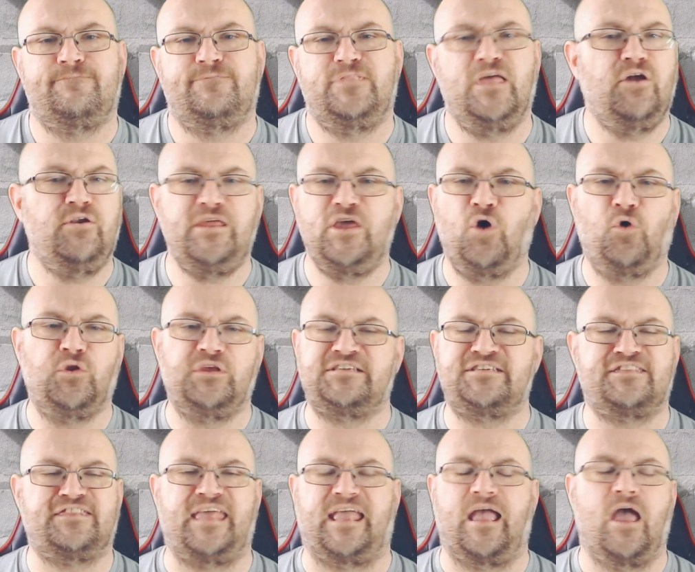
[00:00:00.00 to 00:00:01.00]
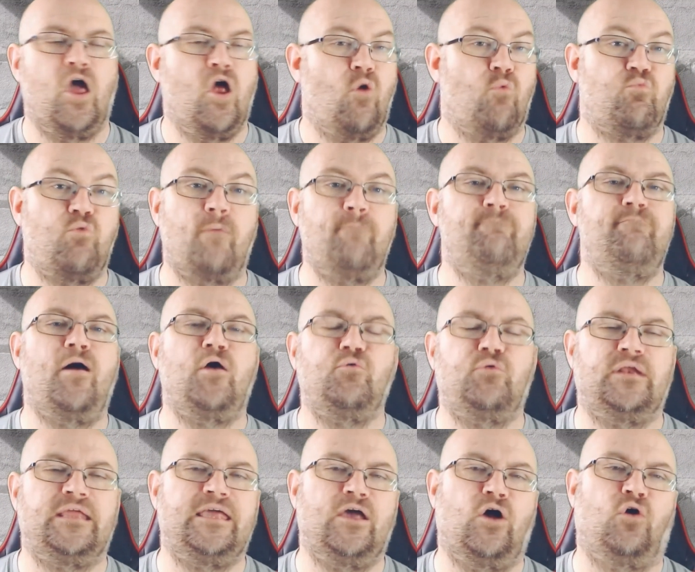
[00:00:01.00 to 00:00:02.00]
The only honest thing,
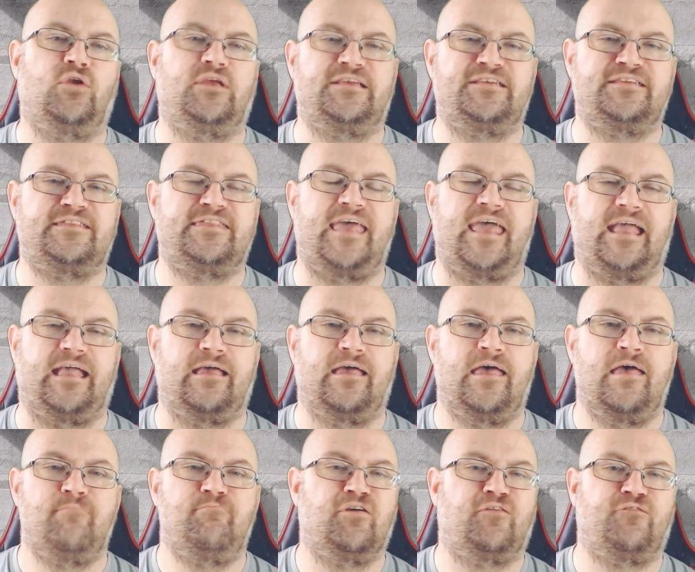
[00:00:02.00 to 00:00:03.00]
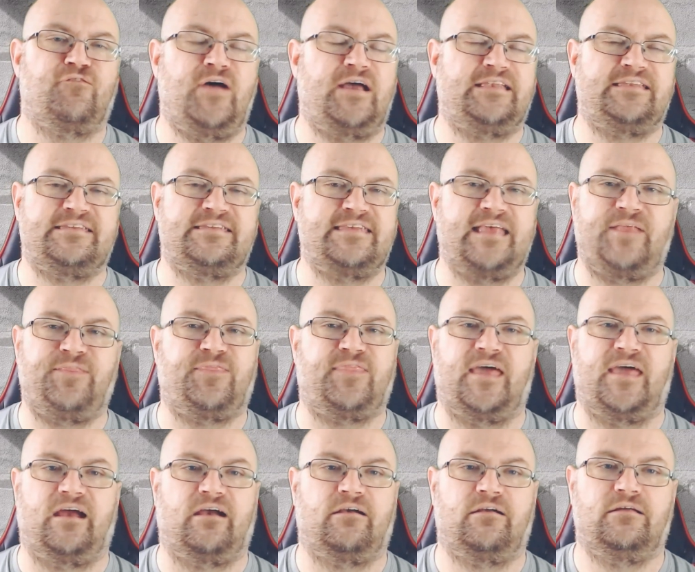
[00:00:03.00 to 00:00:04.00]
remotely honest thing, McFadden said
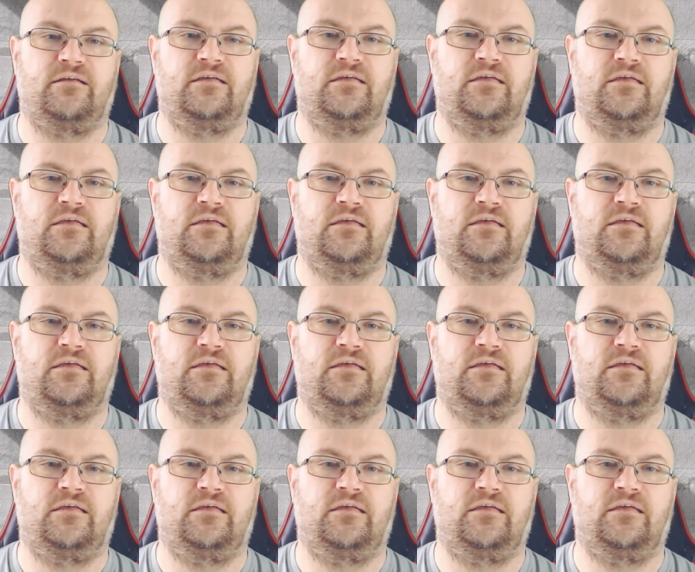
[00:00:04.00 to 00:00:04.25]
there,